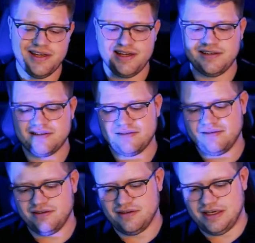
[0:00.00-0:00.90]
and
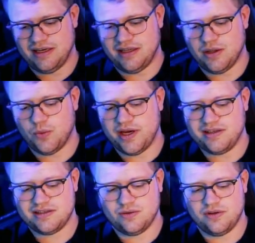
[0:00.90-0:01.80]

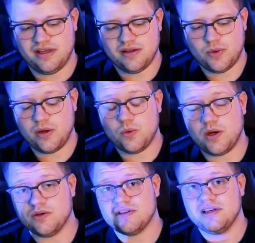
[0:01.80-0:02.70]
otherwise, or the other way
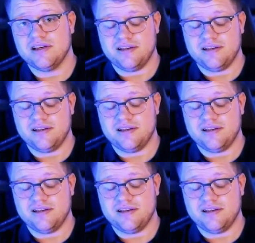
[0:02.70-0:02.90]
around,